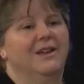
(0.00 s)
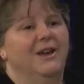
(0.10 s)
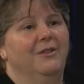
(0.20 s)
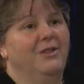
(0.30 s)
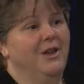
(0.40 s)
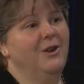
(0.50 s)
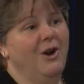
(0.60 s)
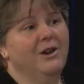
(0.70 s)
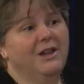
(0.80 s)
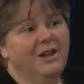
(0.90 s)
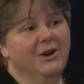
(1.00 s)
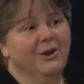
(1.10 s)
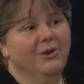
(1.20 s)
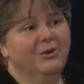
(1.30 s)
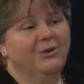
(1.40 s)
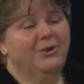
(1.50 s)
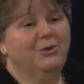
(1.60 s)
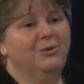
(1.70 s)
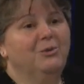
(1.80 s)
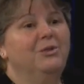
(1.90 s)
And they are here
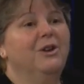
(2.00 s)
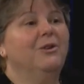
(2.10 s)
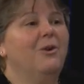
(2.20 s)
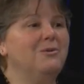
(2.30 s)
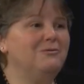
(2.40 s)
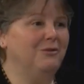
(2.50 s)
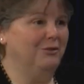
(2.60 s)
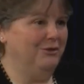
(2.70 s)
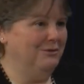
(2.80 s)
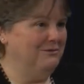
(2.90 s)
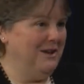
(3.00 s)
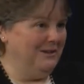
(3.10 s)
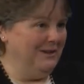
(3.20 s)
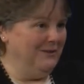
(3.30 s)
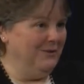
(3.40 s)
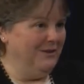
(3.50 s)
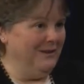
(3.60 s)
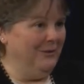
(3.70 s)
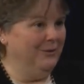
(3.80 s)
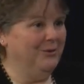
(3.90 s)
to do their own version of culling the
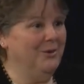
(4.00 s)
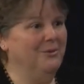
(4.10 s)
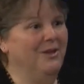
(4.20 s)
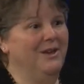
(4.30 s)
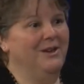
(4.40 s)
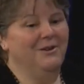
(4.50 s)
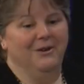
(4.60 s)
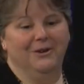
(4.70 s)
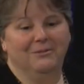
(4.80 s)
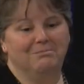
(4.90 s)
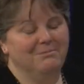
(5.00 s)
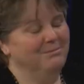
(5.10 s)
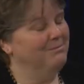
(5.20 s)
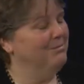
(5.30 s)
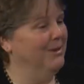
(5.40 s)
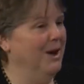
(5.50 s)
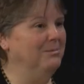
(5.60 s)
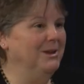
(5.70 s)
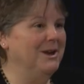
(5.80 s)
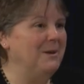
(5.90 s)
seals. So they are
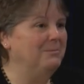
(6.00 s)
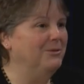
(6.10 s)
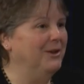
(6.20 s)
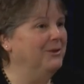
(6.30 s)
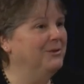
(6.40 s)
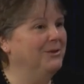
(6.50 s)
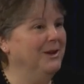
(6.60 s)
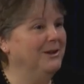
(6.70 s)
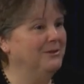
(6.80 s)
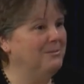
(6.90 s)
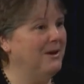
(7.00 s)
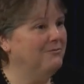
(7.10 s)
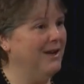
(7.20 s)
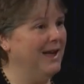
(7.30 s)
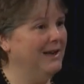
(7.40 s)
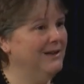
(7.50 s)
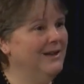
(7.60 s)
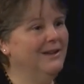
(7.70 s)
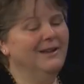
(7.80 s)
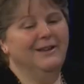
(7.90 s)
gobbling up seals like it's a buffet.
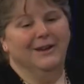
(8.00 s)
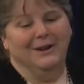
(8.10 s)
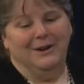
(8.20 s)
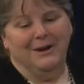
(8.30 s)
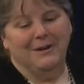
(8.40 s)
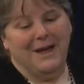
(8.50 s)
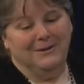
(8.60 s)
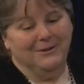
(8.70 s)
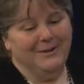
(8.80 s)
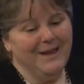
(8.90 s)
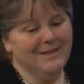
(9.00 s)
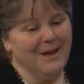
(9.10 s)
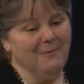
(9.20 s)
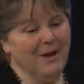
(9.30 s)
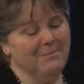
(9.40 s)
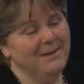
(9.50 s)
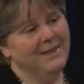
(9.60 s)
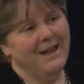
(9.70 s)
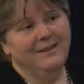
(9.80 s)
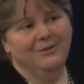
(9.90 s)
And I hate to say it that way,
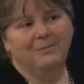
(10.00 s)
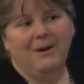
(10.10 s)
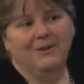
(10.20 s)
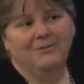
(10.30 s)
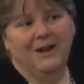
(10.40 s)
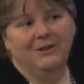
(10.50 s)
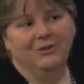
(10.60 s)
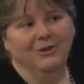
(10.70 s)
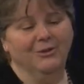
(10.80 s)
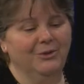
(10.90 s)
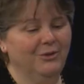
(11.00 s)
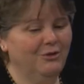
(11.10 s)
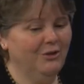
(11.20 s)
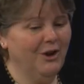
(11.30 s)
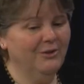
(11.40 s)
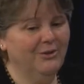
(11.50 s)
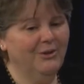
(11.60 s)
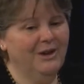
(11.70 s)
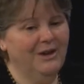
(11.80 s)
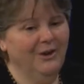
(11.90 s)
but that is part of nature. So the sharks
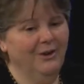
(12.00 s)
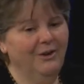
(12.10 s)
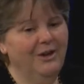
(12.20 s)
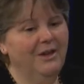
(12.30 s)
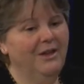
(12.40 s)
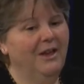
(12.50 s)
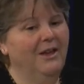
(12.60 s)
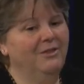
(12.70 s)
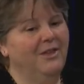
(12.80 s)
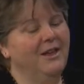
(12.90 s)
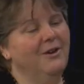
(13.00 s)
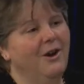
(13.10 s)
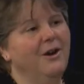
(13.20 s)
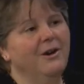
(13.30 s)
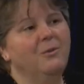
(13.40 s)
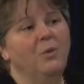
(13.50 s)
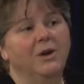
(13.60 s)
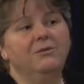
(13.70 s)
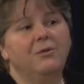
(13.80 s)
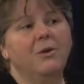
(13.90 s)
are here. And they are
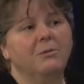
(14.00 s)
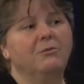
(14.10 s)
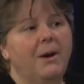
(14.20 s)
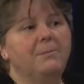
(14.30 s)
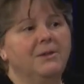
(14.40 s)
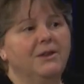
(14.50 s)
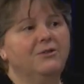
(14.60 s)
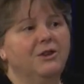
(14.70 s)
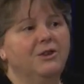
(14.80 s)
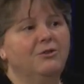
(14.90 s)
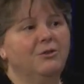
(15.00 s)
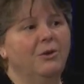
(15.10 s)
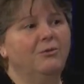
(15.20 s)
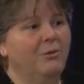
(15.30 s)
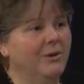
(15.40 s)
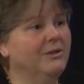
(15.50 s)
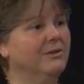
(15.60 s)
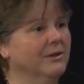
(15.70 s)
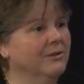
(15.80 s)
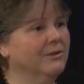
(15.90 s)
one form of population control for the
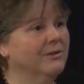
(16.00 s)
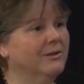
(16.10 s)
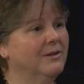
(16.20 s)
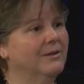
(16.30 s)
seals.